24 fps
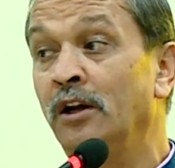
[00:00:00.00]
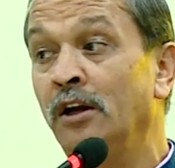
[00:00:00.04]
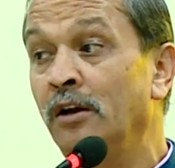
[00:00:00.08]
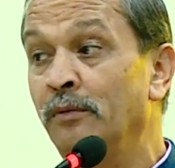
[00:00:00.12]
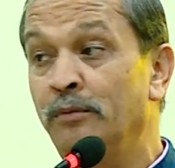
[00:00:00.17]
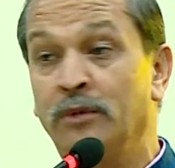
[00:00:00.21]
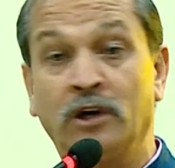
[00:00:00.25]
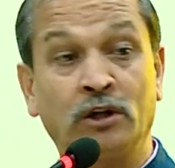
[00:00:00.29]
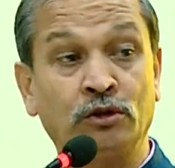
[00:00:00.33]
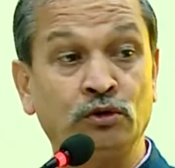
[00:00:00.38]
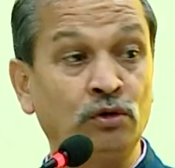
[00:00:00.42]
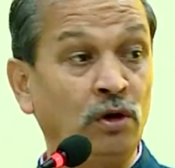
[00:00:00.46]

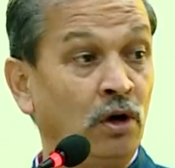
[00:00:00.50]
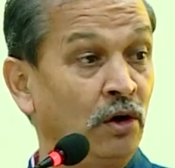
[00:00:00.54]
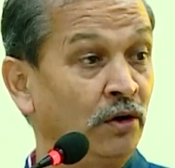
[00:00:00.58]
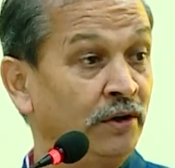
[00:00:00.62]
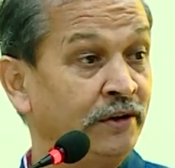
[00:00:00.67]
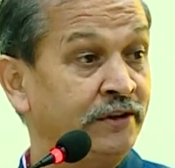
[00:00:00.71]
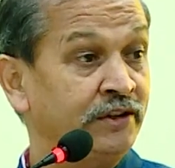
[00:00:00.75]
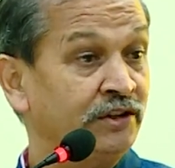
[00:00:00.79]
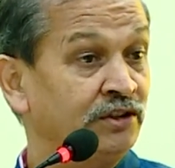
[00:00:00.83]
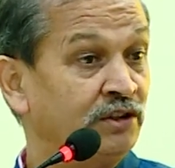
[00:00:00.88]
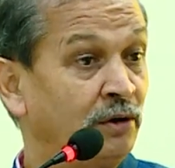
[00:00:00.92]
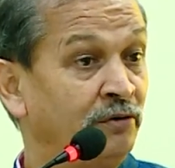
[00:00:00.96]
Because now
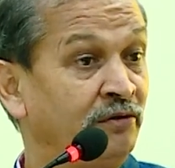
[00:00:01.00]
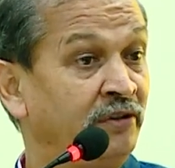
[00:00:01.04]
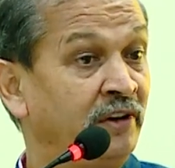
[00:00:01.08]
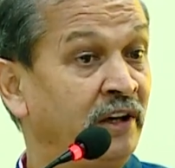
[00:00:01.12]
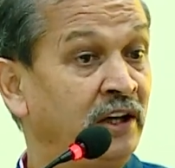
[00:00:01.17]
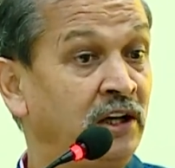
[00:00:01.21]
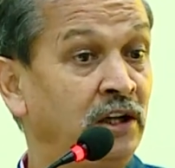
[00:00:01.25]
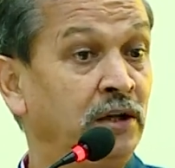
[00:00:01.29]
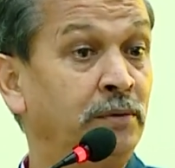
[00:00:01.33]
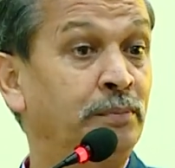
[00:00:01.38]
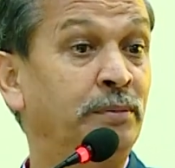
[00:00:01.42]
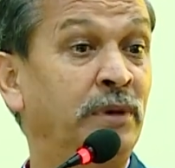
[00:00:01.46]
it is a
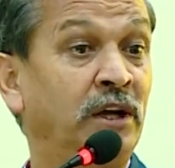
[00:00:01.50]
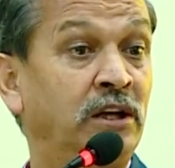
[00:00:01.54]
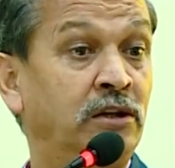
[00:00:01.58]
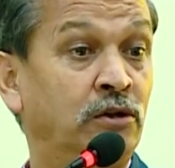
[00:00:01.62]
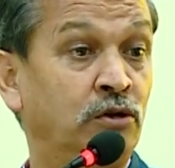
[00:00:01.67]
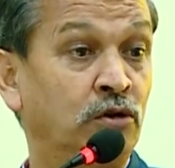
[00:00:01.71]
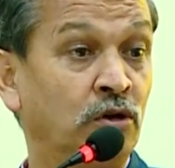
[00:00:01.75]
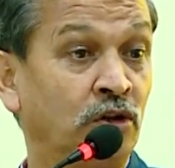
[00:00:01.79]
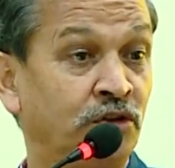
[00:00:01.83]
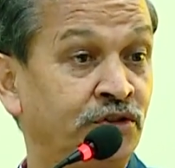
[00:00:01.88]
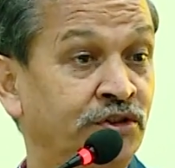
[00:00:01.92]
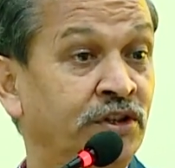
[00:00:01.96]
very big
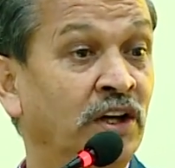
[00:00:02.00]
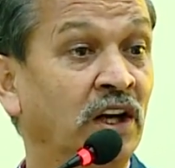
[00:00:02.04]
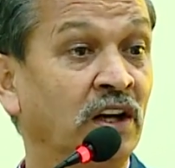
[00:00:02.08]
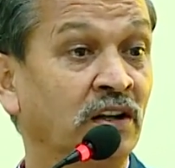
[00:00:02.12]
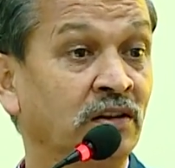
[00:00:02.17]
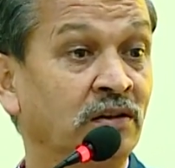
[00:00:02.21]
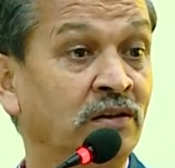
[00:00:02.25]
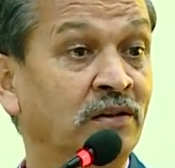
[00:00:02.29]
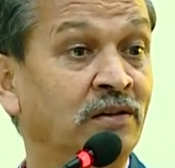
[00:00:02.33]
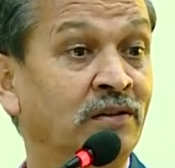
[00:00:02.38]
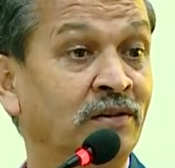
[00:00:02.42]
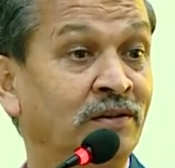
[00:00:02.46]

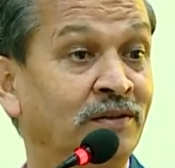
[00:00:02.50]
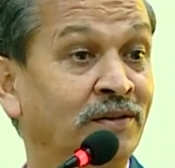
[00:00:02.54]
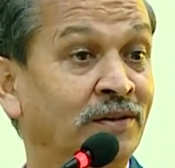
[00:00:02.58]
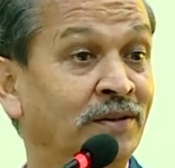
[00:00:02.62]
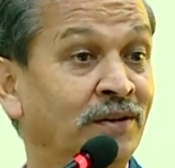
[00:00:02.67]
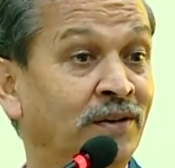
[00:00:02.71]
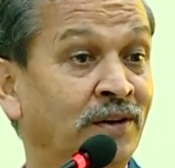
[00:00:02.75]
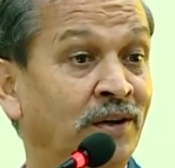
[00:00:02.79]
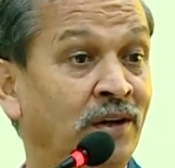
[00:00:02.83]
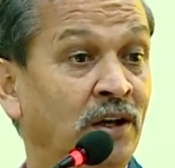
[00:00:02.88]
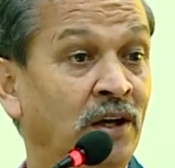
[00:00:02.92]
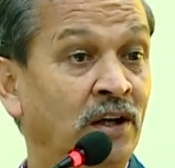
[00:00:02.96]
question
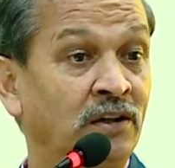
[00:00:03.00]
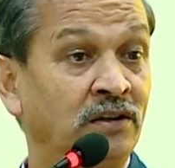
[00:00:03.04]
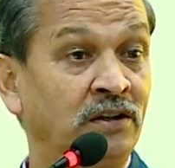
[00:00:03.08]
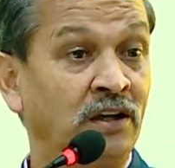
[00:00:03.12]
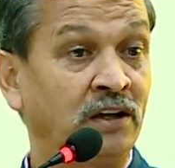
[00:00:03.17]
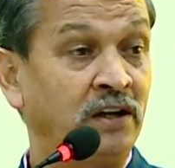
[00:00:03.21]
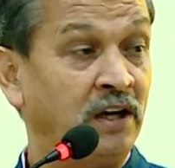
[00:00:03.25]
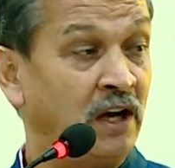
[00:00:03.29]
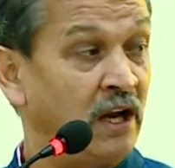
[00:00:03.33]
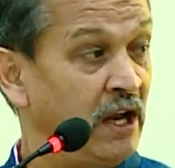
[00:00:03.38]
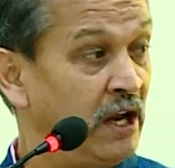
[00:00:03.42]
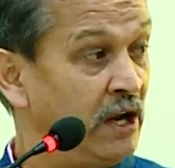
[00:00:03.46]

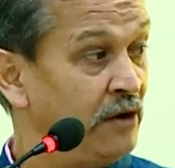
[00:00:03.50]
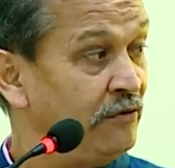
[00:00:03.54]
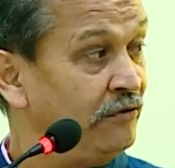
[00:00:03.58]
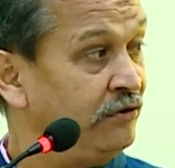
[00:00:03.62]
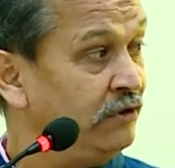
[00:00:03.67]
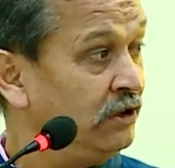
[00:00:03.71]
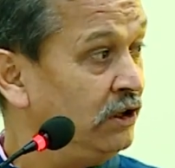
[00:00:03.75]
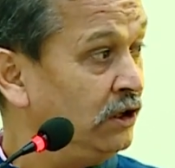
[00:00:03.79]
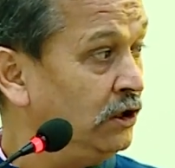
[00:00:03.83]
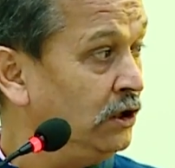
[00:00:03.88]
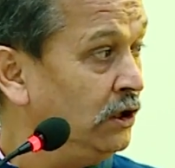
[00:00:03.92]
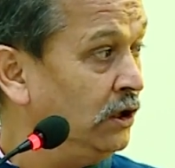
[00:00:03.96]
that
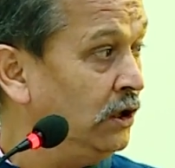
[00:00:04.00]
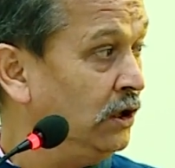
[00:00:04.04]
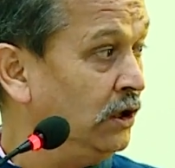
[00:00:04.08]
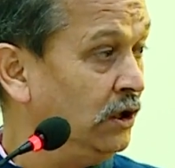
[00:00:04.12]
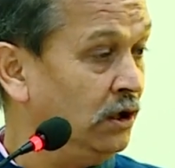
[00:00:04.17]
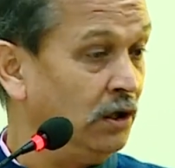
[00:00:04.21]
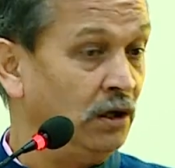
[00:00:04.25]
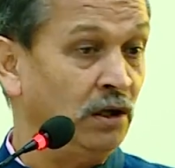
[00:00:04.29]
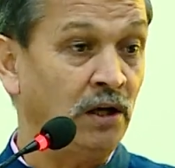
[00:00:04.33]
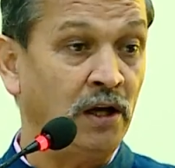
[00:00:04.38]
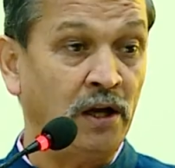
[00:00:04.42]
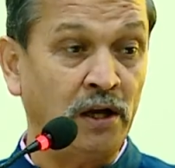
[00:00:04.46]
every
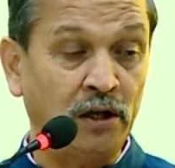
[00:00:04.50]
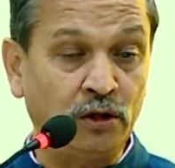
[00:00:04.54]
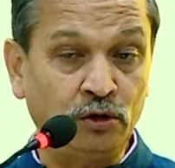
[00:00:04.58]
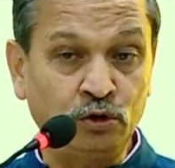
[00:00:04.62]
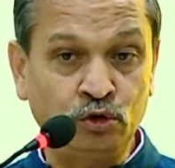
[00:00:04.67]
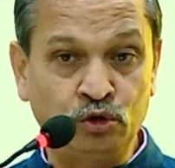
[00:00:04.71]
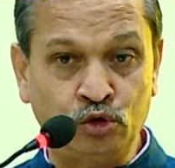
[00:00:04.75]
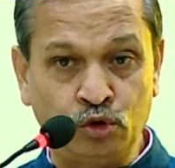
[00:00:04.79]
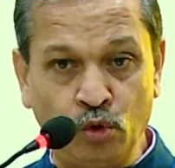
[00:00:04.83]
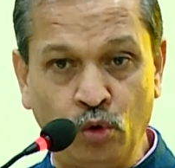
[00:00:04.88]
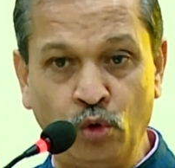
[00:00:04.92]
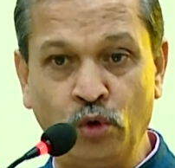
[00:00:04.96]

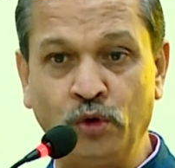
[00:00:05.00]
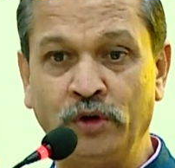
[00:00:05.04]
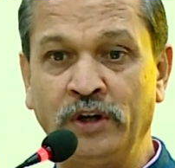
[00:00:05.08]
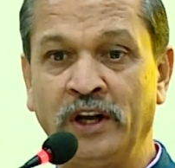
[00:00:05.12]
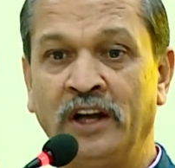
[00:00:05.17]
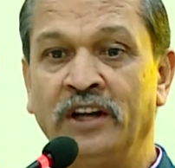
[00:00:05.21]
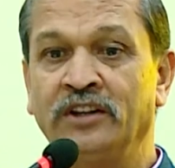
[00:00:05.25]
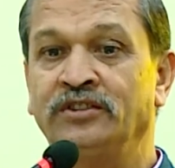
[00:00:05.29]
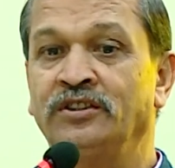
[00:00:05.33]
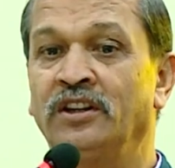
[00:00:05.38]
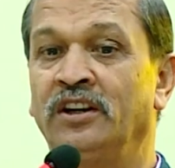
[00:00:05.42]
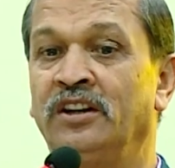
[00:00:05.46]
zone
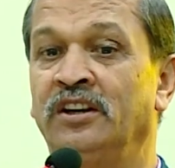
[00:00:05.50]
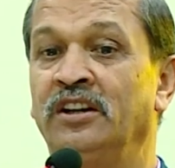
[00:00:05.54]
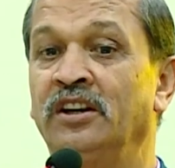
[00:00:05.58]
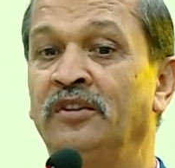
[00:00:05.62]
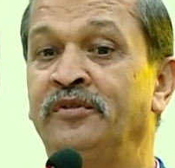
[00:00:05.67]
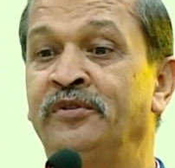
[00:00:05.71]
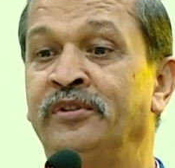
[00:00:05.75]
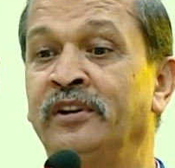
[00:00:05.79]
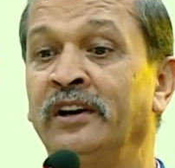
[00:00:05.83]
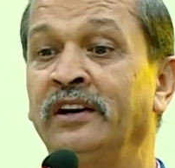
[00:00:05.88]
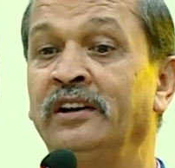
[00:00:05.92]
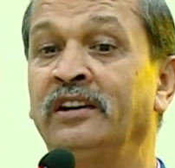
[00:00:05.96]
has a
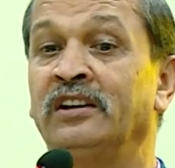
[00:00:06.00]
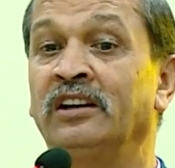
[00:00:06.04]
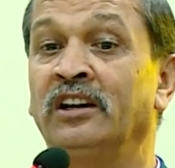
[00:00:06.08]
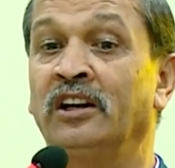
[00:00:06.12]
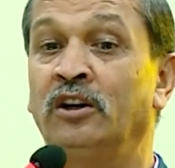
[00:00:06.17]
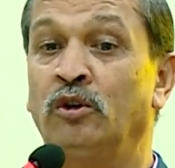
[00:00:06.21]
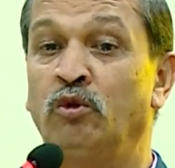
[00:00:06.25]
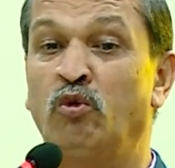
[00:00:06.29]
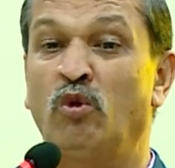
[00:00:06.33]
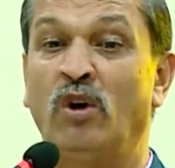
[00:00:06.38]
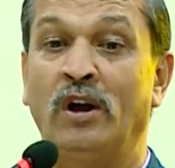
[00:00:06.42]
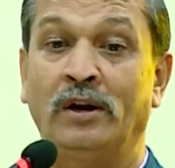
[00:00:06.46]
different
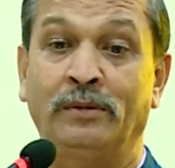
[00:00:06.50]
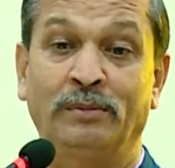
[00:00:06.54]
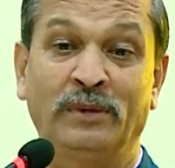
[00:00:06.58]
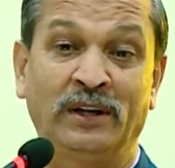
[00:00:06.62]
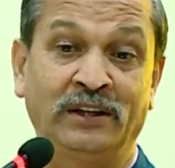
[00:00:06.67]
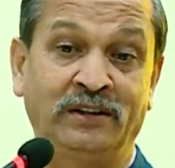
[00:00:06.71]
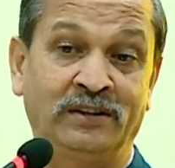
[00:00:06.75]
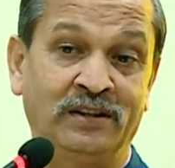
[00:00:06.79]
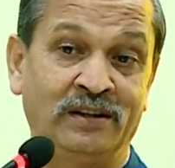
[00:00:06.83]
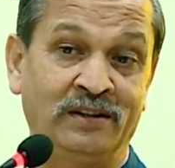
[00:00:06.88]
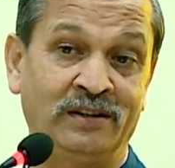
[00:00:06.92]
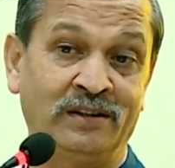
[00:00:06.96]

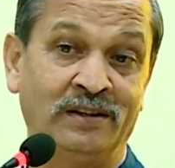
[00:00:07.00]
requirement.